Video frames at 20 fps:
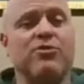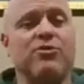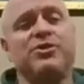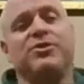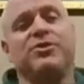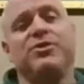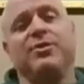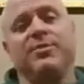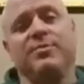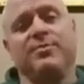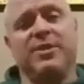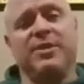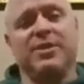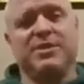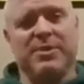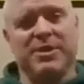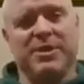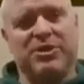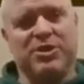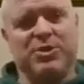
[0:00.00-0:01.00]
of Krishna
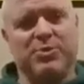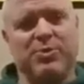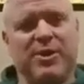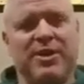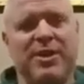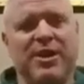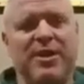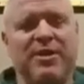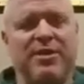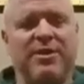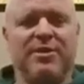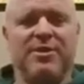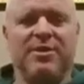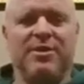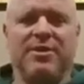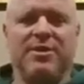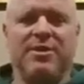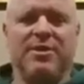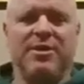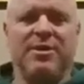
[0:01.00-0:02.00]
as much as we can.
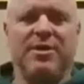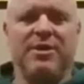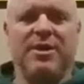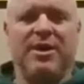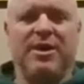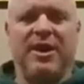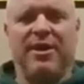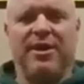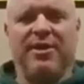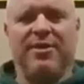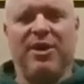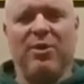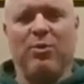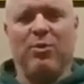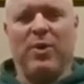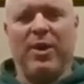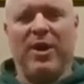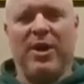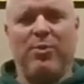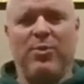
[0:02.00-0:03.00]
And in
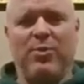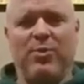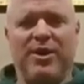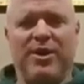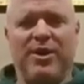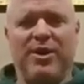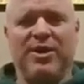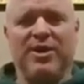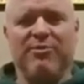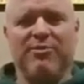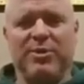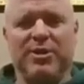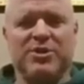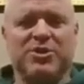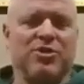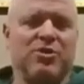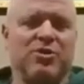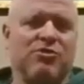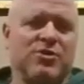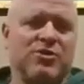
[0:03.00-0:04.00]
that way, we give
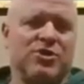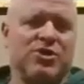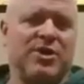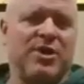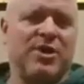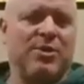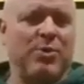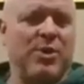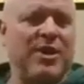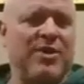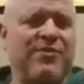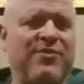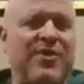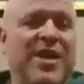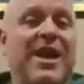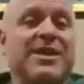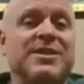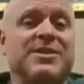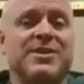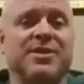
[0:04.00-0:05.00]
pleasure to Krishna and we
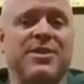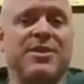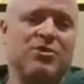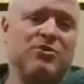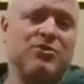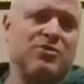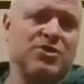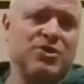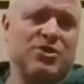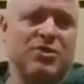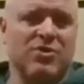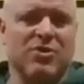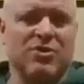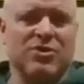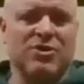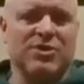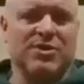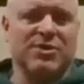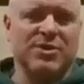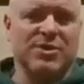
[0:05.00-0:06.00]
advance in our Krishna
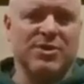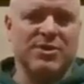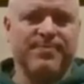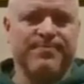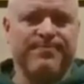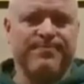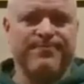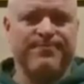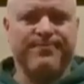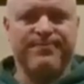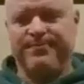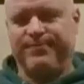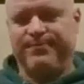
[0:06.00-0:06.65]
consciousness.